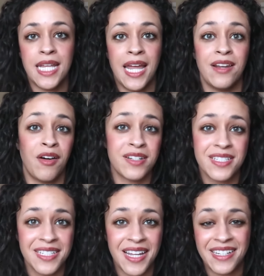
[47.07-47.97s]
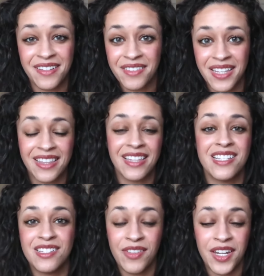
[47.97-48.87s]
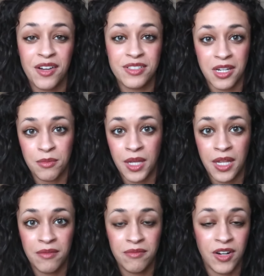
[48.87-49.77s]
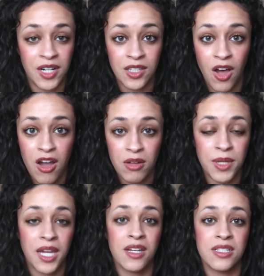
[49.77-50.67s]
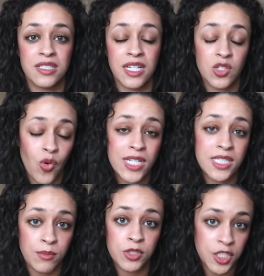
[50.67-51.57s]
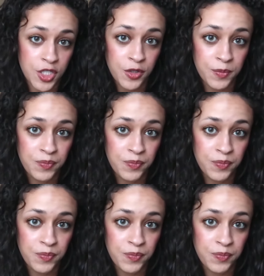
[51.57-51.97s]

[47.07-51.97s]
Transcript: And honestly, I don't think that this video is going to be very long because it's quite simple to do.